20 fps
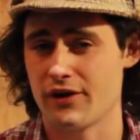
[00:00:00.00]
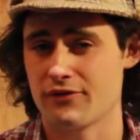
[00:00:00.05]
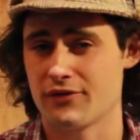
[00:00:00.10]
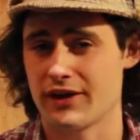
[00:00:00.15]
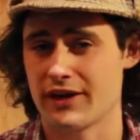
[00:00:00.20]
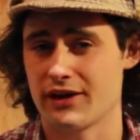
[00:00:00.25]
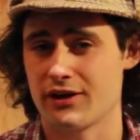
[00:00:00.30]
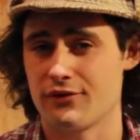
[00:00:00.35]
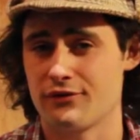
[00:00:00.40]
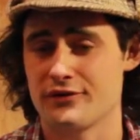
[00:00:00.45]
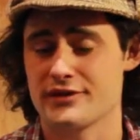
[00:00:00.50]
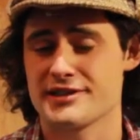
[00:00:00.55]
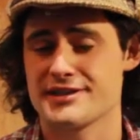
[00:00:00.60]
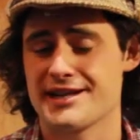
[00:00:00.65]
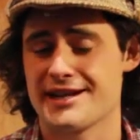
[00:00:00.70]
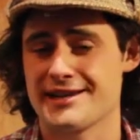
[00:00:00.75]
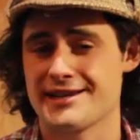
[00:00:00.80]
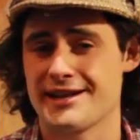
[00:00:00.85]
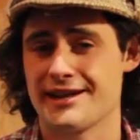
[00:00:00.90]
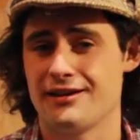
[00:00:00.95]
11:45
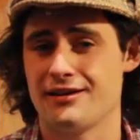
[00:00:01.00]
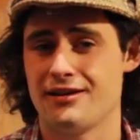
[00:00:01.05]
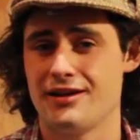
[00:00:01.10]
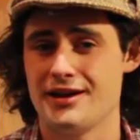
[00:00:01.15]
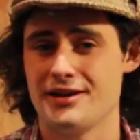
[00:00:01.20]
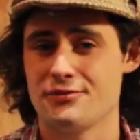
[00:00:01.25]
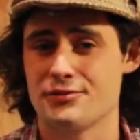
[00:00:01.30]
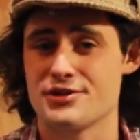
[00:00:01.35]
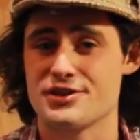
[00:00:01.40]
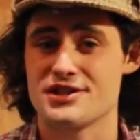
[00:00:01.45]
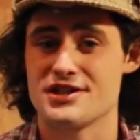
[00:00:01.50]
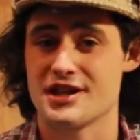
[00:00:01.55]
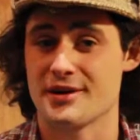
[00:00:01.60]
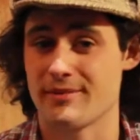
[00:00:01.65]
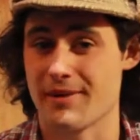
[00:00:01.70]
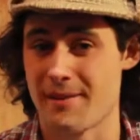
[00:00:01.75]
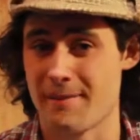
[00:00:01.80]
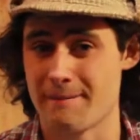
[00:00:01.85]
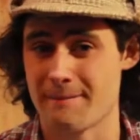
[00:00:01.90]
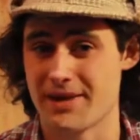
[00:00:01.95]
kickoff on Saturday night,
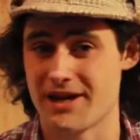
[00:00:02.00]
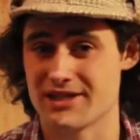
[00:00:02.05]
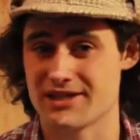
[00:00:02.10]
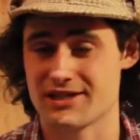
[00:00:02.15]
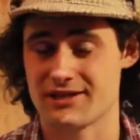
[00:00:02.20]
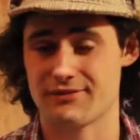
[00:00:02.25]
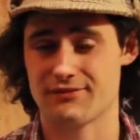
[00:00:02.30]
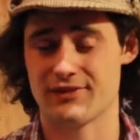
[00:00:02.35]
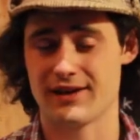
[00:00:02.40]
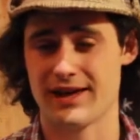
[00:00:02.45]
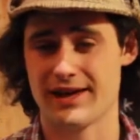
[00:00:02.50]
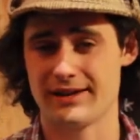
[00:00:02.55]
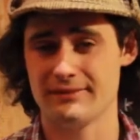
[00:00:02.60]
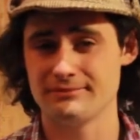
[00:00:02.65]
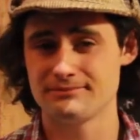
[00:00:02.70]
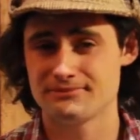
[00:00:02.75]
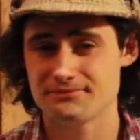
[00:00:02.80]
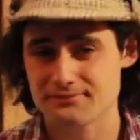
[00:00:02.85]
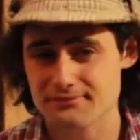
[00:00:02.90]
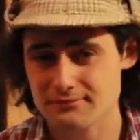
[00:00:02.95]
which is going to be a massive
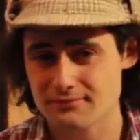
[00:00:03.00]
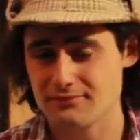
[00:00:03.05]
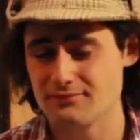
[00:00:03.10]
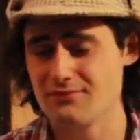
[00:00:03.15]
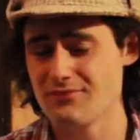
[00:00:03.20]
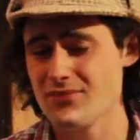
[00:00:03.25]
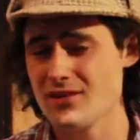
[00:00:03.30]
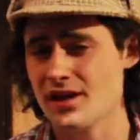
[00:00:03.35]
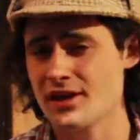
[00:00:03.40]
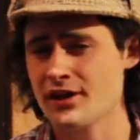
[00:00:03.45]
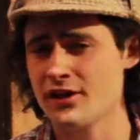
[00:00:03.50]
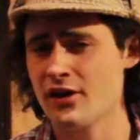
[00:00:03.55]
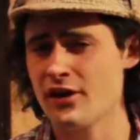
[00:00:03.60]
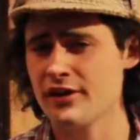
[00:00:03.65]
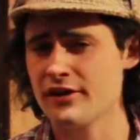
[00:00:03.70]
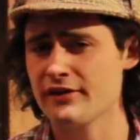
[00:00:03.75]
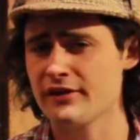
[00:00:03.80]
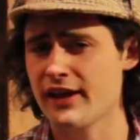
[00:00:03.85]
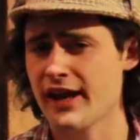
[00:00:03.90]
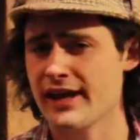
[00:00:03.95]
game.
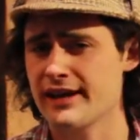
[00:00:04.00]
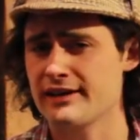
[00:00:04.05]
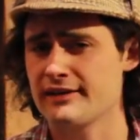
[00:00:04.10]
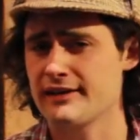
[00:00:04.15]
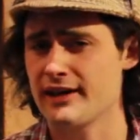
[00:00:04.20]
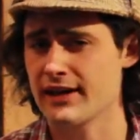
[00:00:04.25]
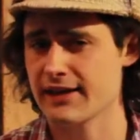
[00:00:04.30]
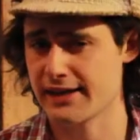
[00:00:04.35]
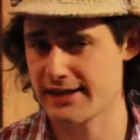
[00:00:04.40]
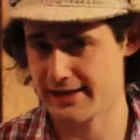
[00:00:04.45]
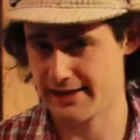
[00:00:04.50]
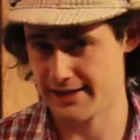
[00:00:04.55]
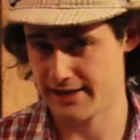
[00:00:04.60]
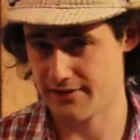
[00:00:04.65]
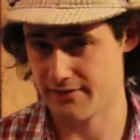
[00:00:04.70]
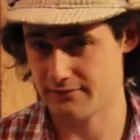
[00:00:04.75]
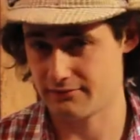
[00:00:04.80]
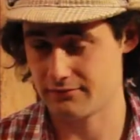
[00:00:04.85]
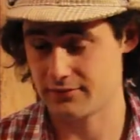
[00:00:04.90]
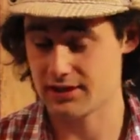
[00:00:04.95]
United had
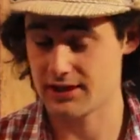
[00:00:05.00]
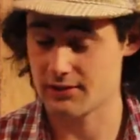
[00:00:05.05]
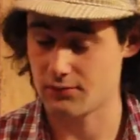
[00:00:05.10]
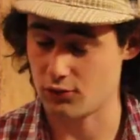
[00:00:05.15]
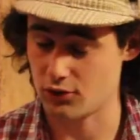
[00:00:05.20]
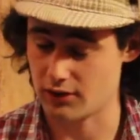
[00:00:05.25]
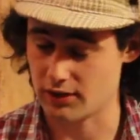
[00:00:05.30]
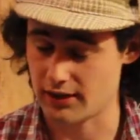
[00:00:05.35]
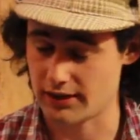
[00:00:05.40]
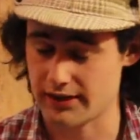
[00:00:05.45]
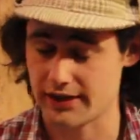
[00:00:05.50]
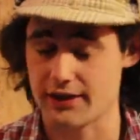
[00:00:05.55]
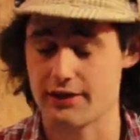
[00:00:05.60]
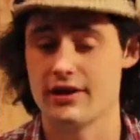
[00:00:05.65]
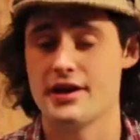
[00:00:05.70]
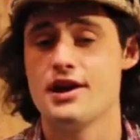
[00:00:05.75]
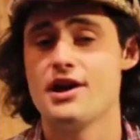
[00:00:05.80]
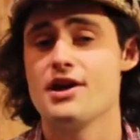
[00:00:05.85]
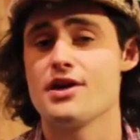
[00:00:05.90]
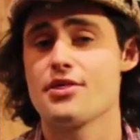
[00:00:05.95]
a somewhat
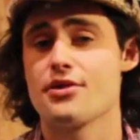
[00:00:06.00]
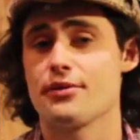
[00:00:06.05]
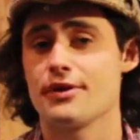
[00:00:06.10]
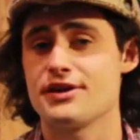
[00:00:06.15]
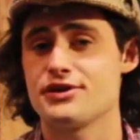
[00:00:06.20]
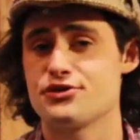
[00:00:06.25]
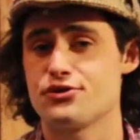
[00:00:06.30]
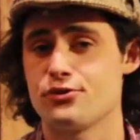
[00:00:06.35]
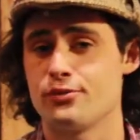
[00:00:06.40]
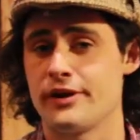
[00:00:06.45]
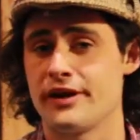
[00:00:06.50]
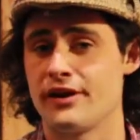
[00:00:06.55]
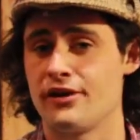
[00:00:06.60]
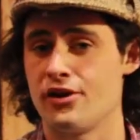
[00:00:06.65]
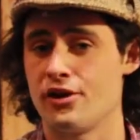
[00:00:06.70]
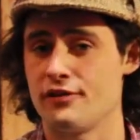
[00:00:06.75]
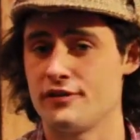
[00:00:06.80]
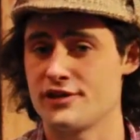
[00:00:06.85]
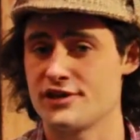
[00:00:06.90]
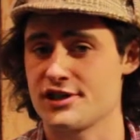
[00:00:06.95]
lucky 3-2
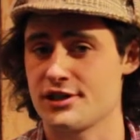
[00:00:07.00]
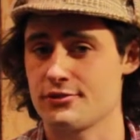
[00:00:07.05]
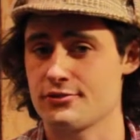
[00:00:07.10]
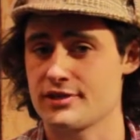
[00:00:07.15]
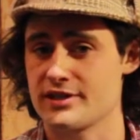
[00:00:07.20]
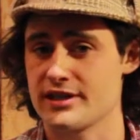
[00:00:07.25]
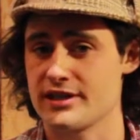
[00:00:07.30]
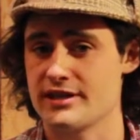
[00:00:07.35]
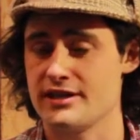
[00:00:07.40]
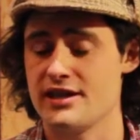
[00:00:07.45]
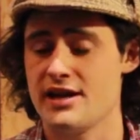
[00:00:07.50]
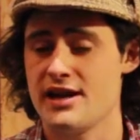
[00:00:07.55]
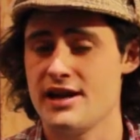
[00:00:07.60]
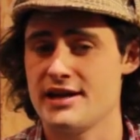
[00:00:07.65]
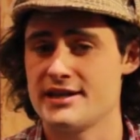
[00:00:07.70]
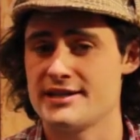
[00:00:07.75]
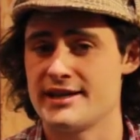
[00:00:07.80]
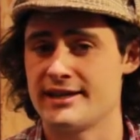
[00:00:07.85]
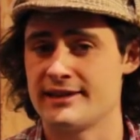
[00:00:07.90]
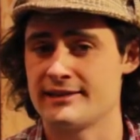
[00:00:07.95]
win over
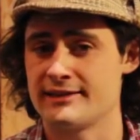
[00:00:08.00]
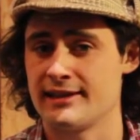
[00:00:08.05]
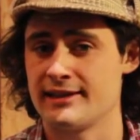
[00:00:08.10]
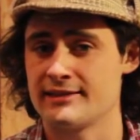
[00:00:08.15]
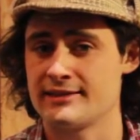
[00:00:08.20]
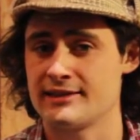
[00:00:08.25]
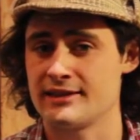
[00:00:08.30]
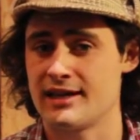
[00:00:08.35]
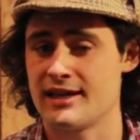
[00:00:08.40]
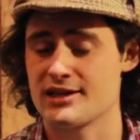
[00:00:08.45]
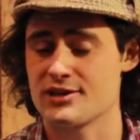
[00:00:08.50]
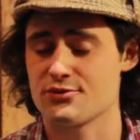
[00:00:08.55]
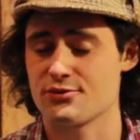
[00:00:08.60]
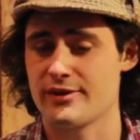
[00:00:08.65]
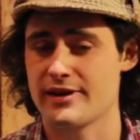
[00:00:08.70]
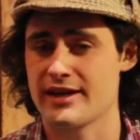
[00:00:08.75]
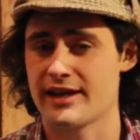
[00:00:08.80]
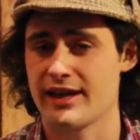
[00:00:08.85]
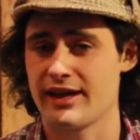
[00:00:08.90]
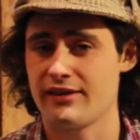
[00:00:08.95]
Chelsea down in London
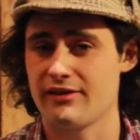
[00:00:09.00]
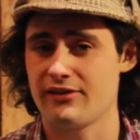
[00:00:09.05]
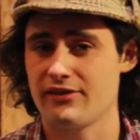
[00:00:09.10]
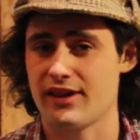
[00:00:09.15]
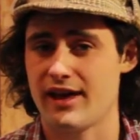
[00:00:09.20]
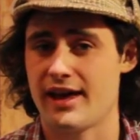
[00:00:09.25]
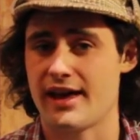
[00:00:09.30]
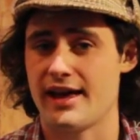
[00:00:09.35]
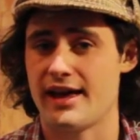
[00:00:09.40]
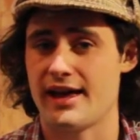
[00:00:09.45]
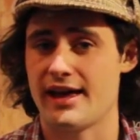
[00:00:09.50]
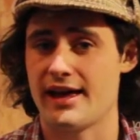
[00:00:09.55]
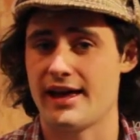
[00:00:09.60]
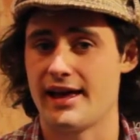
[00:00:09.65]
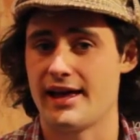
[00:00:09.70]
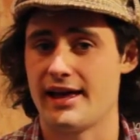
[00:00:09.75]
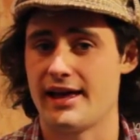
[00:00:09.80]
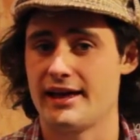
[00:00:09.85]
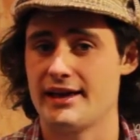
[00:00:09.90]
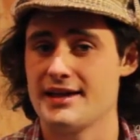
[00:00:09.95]
last weekend.
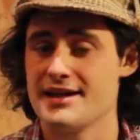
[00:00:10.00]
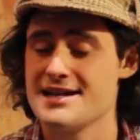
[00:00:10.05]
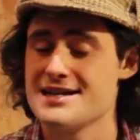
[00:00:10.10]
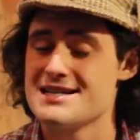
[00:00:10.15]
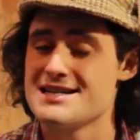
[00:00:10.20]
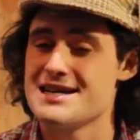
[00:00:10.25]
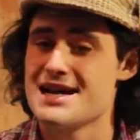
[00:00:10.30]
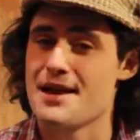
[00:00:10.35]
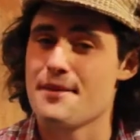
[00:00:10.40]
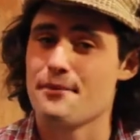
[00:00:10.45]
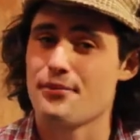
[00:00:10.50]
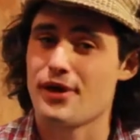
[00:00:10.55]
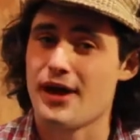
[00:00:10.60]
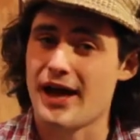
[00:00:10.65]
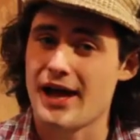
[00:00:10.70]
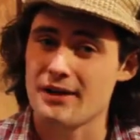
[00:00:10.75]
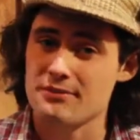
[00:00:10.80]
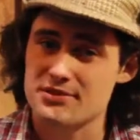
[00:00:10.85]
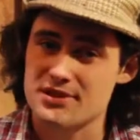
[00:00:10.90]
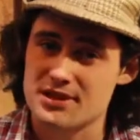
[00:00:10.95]

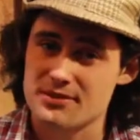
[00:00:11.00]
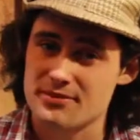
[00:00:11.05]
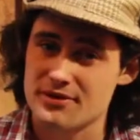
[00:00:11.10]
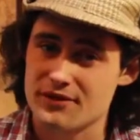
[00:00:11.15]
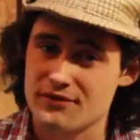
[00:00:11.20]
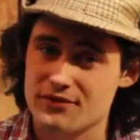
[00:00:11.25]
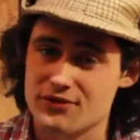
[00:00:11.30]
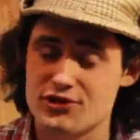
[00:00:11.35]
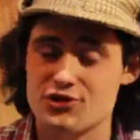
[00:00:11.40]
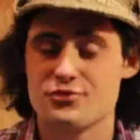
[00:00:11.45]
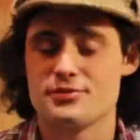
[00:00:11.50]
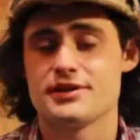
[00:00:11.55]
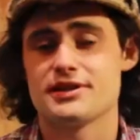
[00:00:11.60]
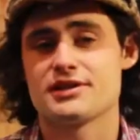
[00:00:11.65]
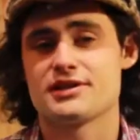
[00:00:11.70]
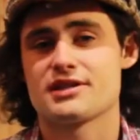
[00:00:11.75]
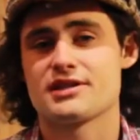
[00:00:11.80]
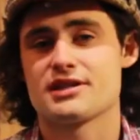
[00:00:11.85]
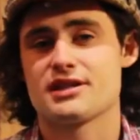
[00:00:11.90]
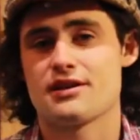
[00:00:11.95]
Perhaps a bit of a
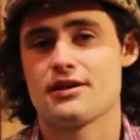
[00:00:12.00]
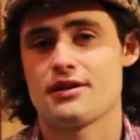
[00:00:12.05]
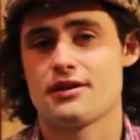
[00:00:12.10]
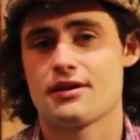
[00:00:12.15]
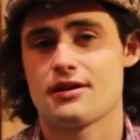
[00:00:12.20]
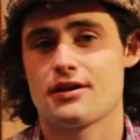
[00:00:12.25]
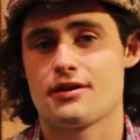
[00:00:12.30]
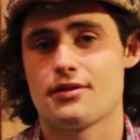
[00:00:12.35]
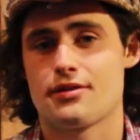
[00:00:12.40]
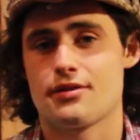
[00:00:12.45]
dubious